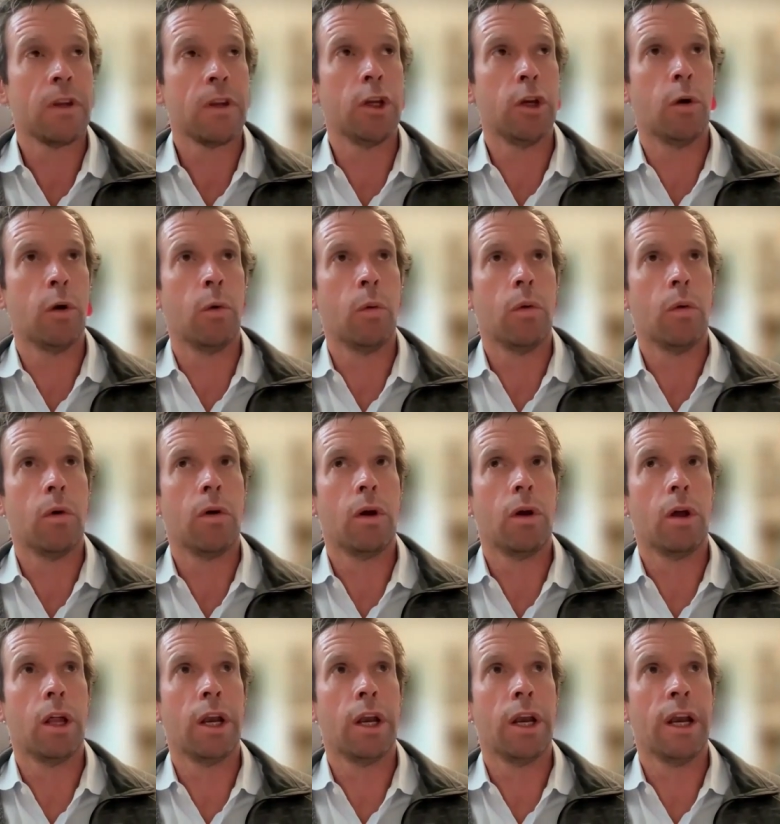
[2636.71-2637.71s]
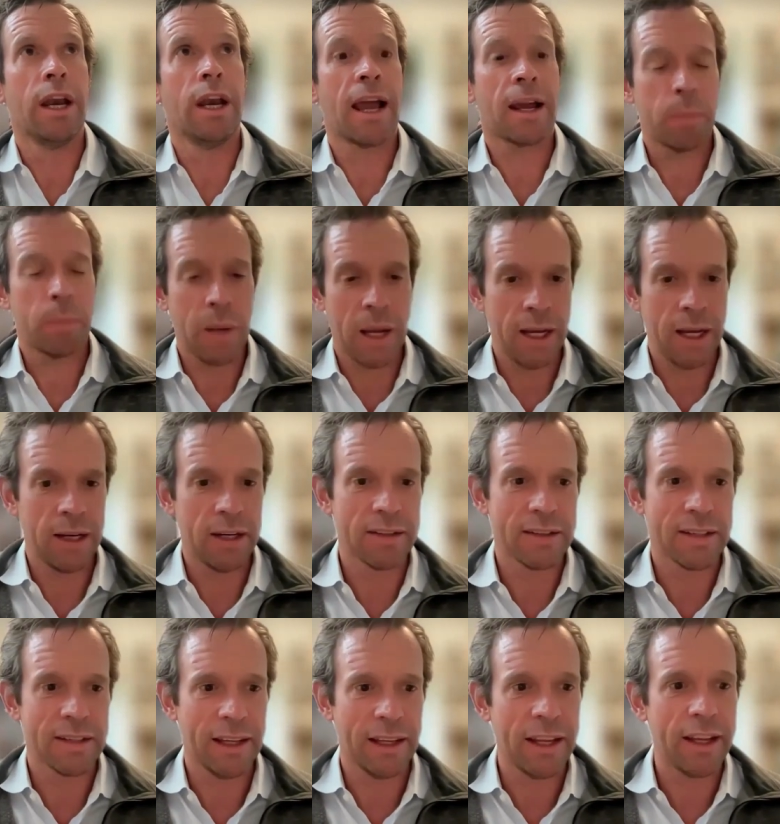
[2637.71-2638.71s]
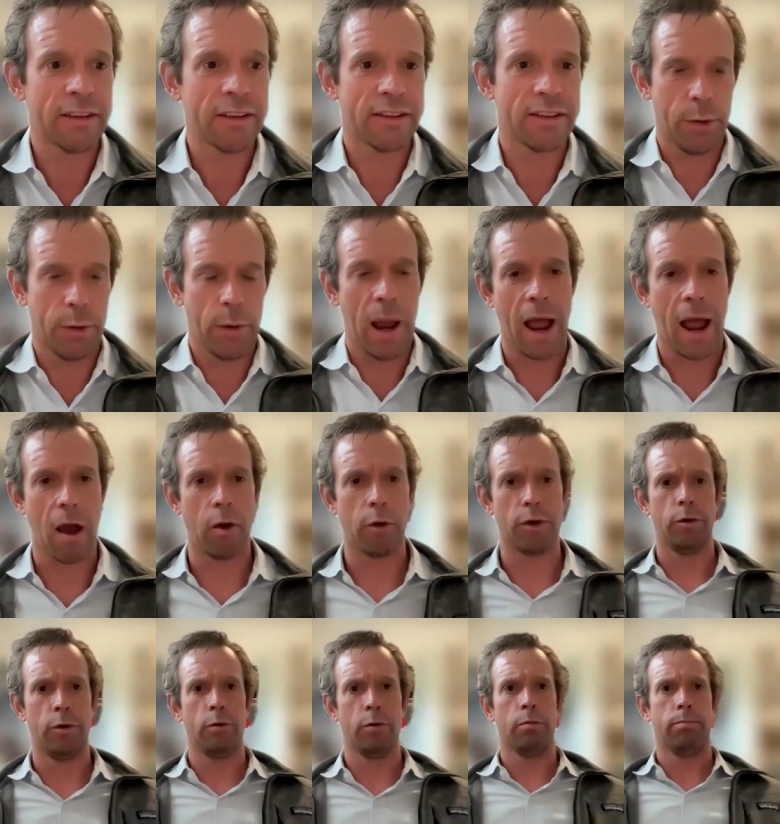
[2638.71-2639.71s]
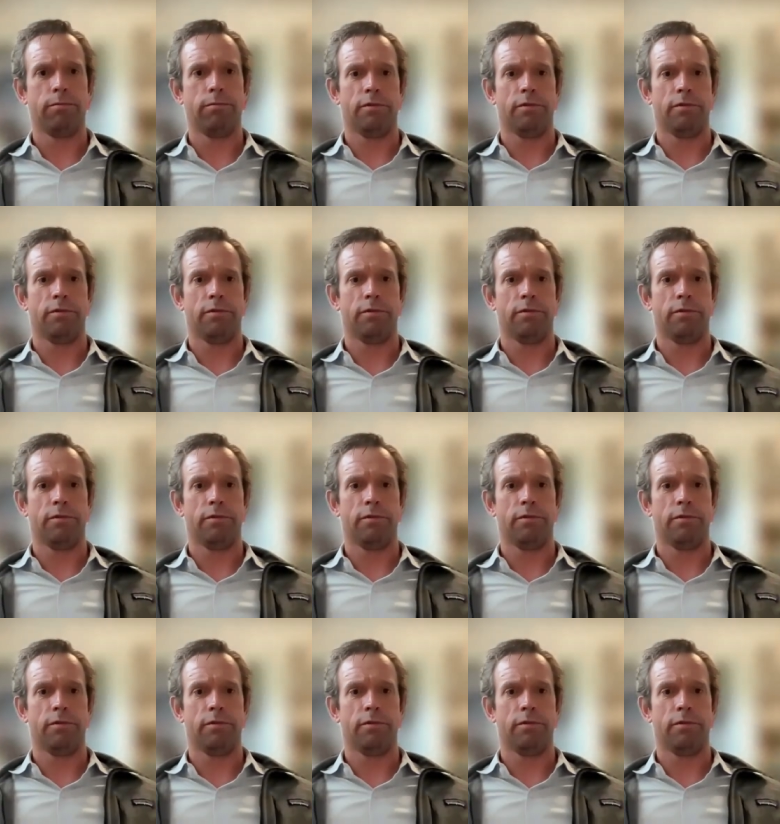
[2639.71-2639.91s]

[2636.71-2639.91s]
you know, neck pain is linked to how you